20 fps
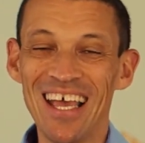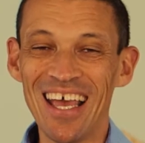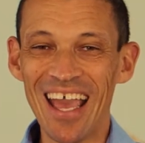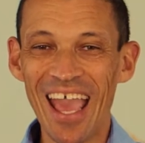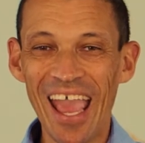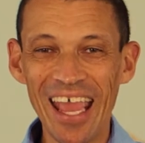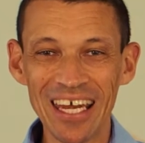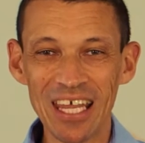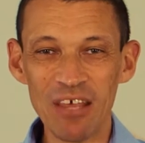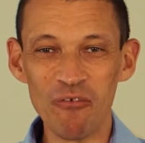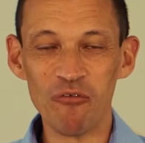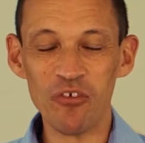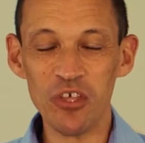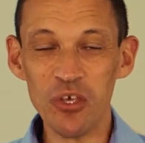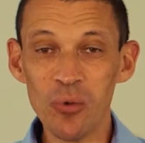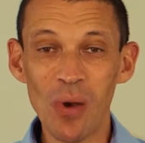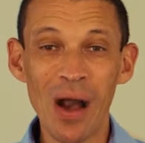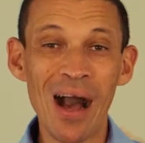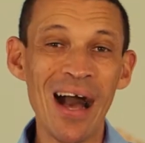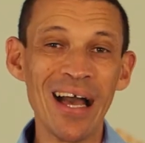And if
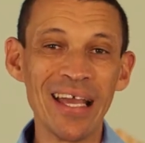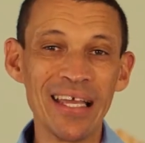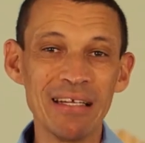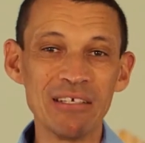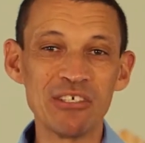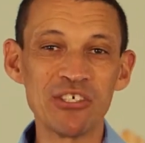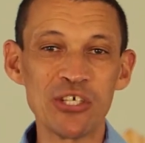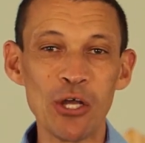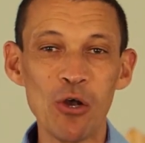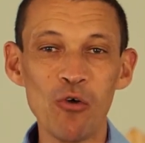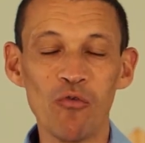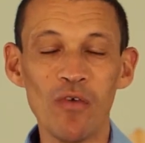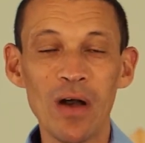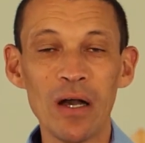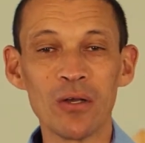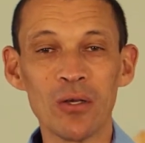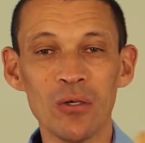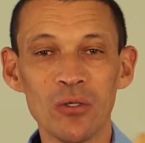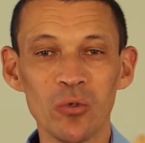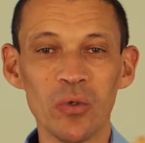you are in a
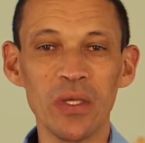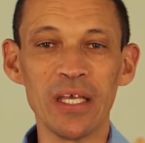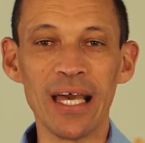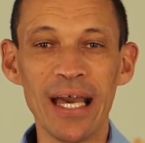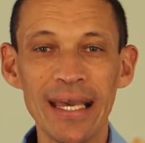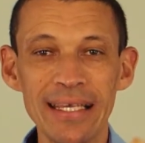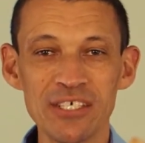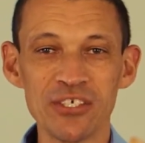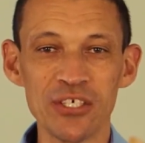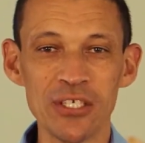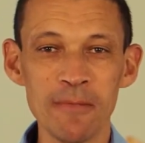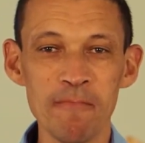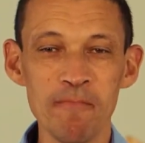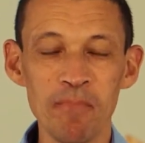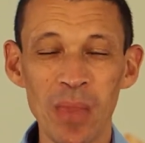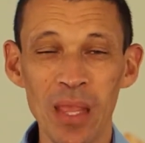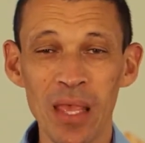Shofar congregation